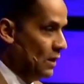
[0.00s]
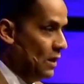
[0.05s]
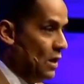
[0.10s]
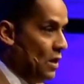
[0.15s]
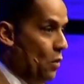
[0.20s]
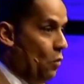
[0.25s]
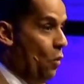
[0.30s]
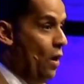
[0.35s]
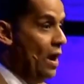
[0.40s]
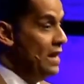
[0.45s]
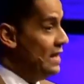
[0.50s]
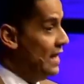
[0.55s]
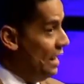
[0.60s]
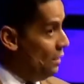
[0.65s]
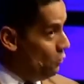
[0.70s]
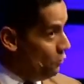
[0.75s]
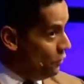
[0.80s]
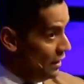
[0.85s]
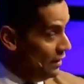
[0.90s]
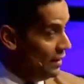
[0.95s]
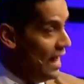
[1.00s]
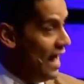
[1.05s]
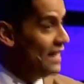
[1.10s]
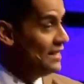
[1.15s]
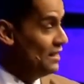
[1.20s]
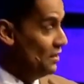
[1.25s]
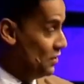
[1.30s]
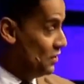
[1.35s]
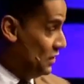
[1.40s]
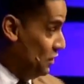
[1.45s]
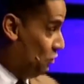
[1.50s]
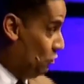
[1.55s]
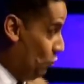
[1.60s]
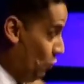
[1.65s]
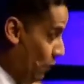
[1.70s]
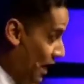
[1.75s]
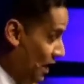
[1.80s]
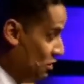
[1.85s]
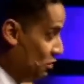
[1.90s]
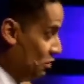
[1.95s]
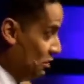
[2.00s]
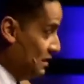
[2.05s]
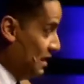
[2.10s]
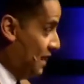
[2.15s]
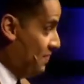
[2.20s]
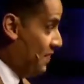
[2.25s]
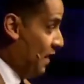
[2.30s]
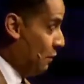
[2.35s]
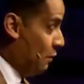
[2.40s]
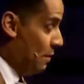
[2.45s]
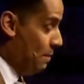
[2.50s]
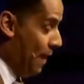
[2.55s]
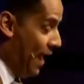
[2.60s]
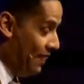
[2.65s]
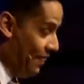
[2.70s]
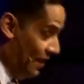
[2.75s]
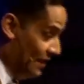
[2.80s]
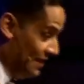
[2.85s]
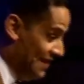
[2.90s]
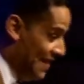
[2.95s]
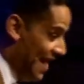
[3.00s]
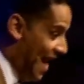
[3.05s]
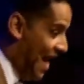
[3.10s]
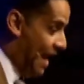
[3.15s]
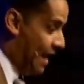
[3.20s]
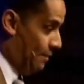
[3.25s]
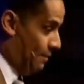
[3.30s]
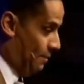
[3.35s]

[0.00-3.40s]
When they realized their situation, that they were by the dam,